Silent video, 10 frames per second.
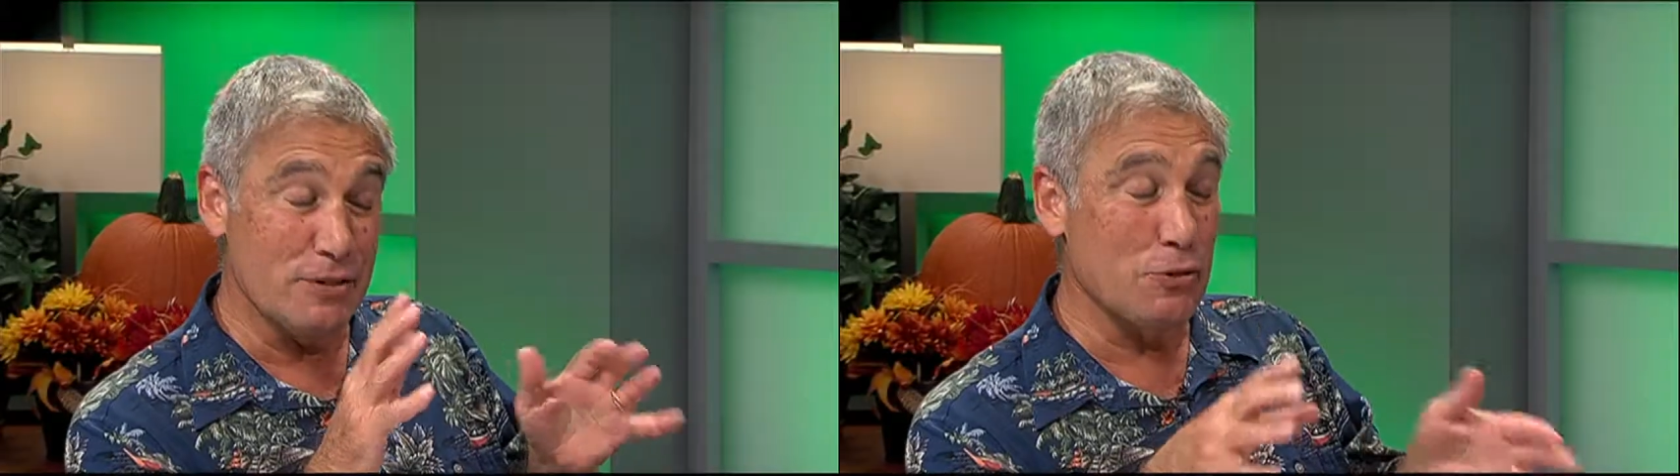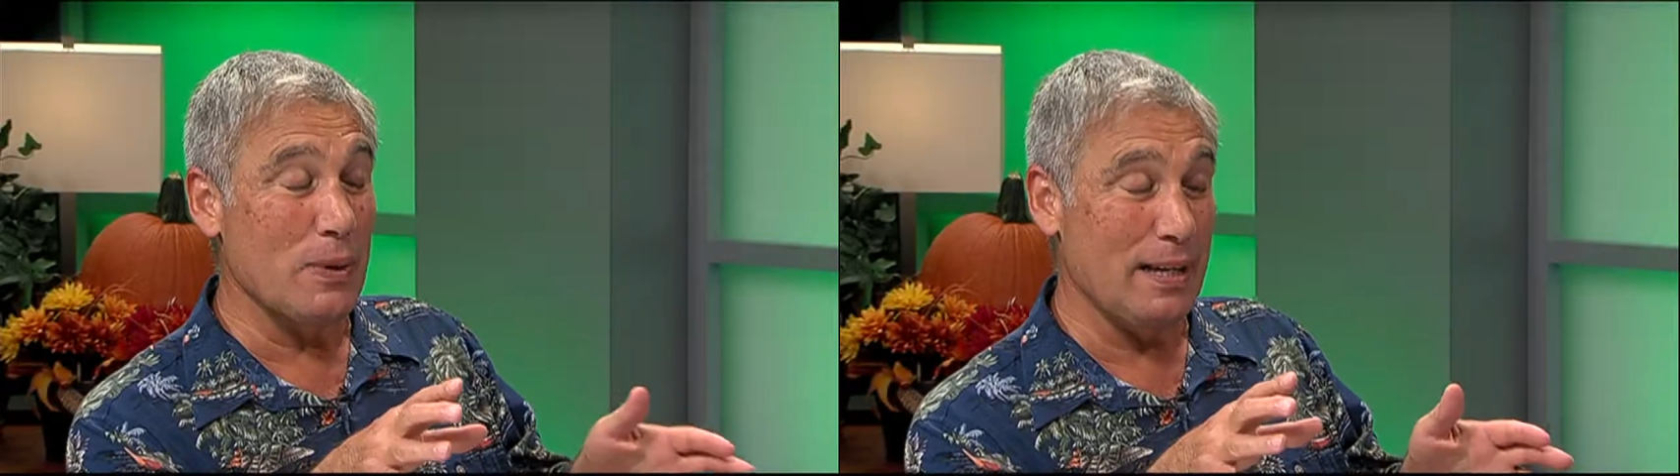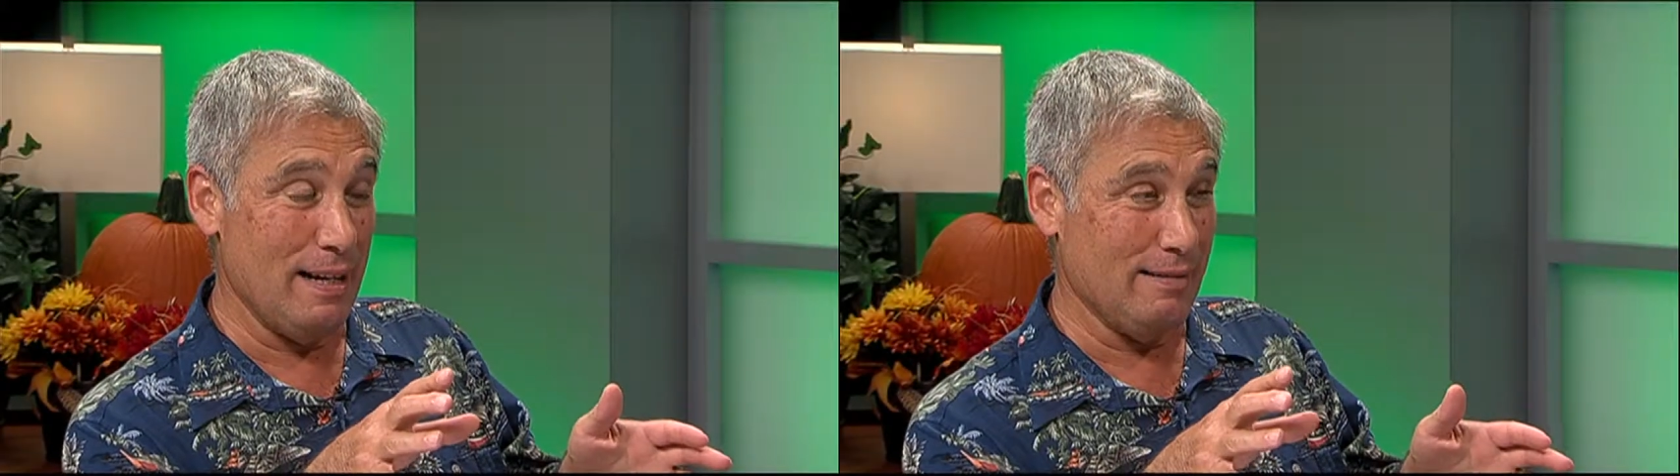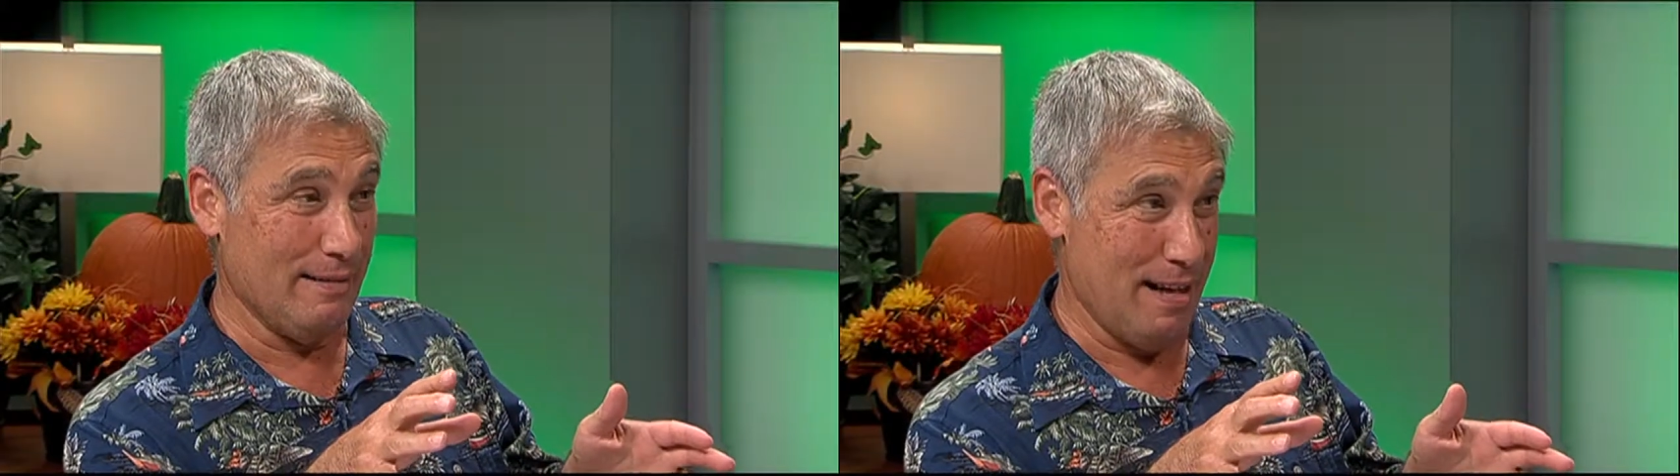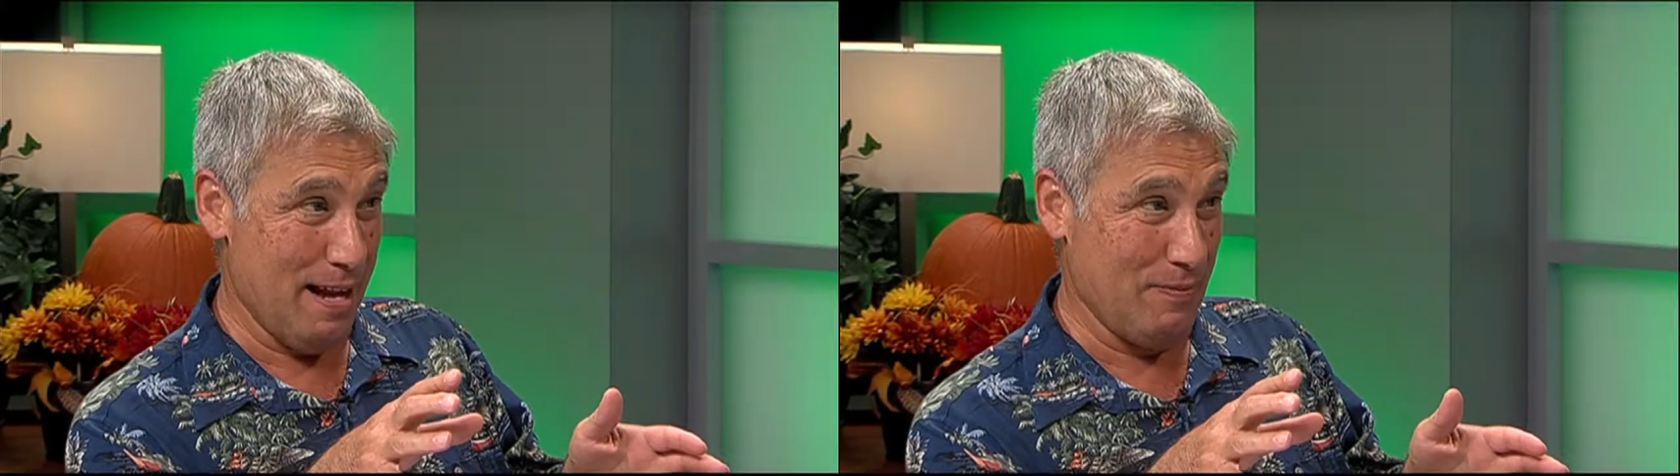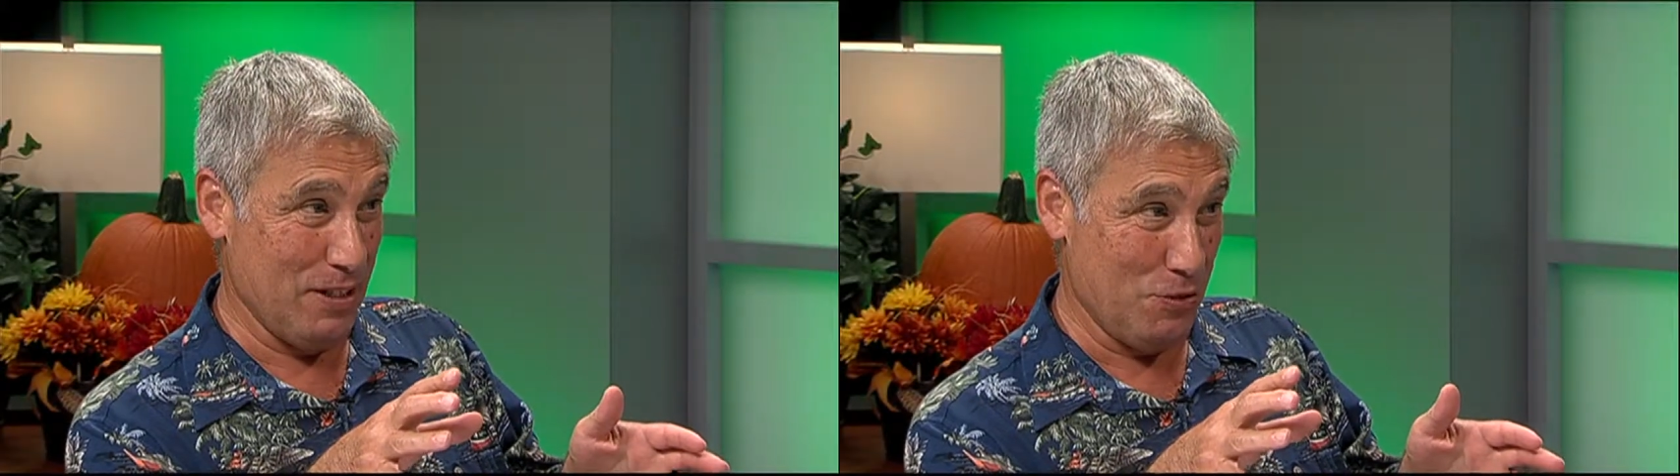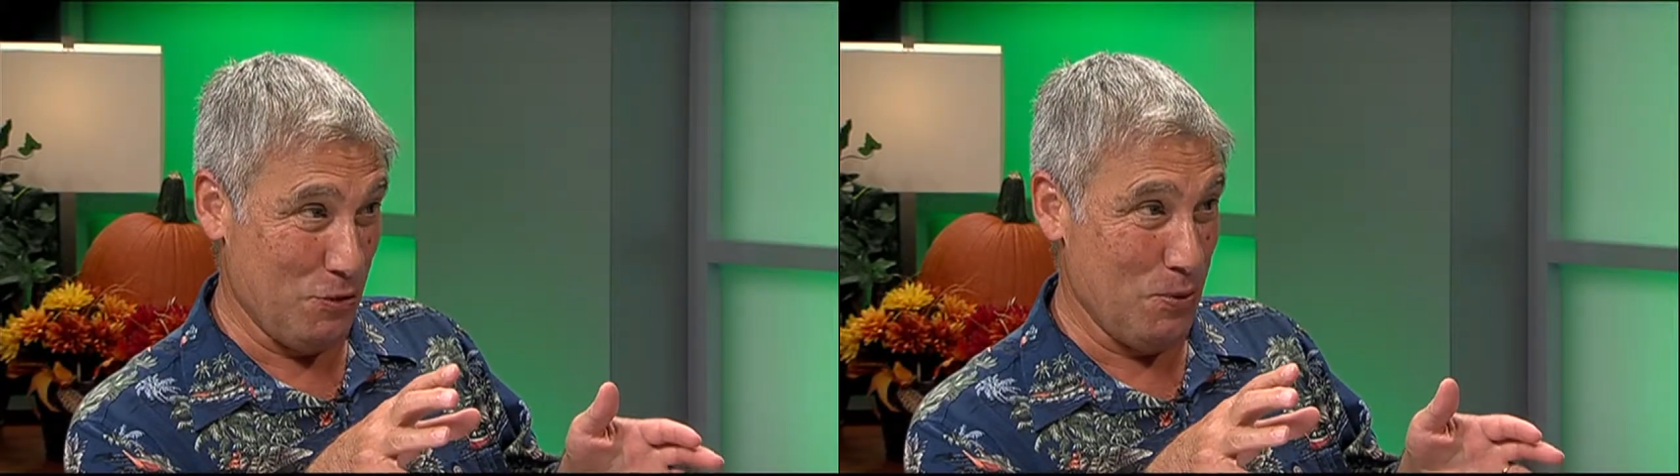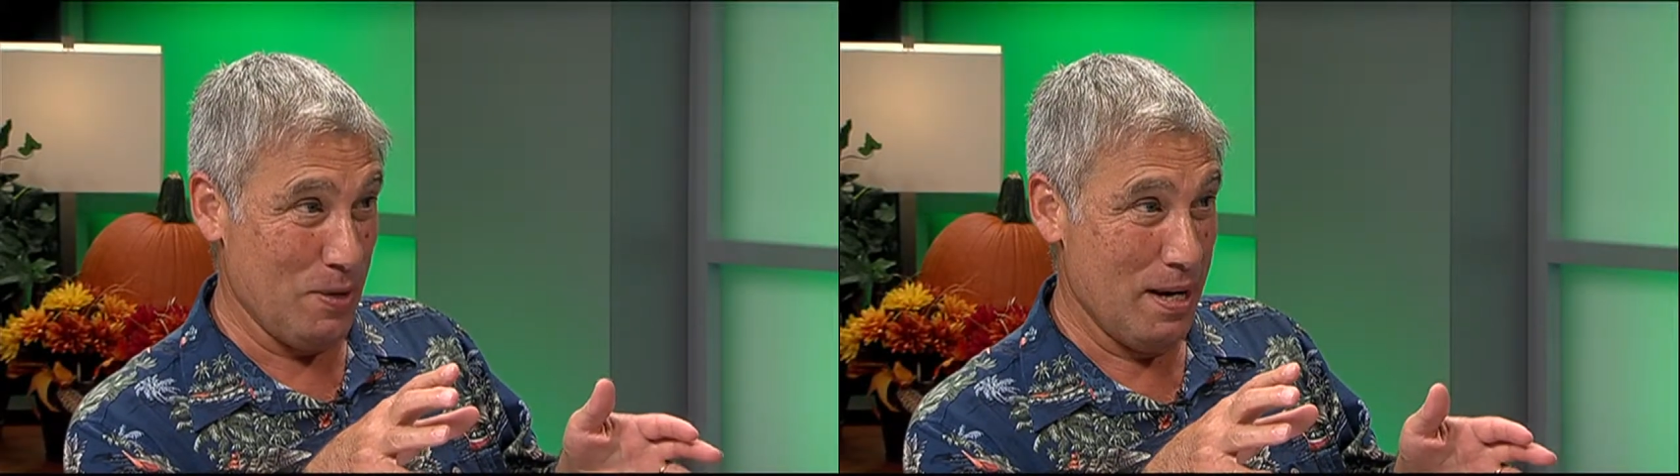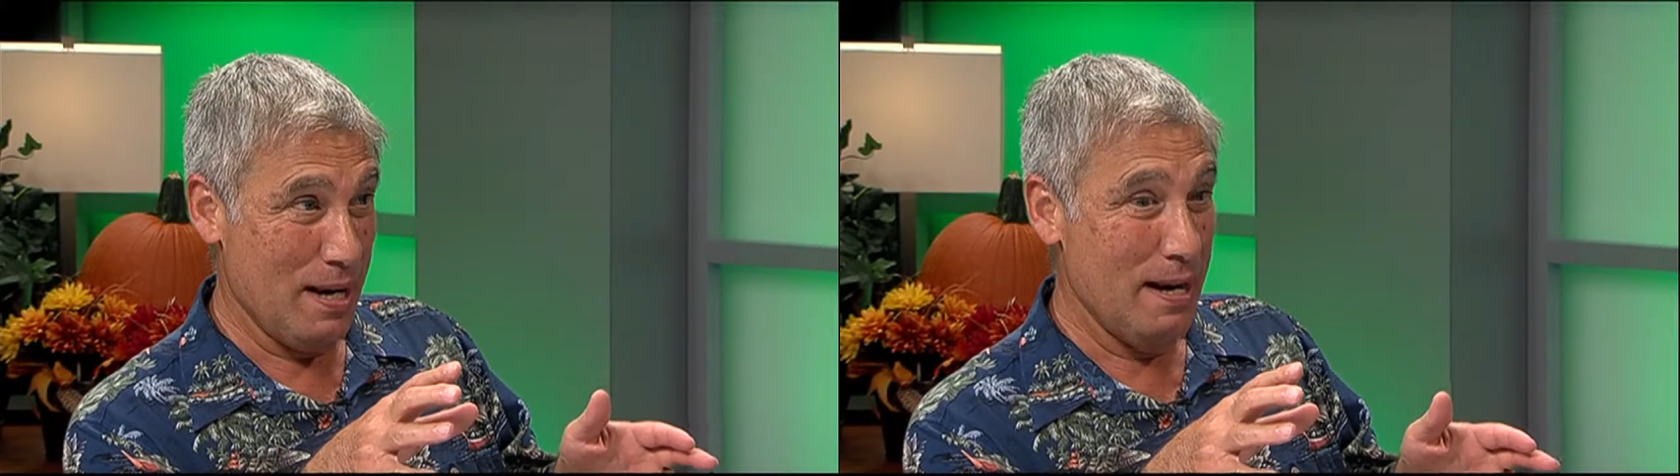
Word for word: a history lesson out of it too.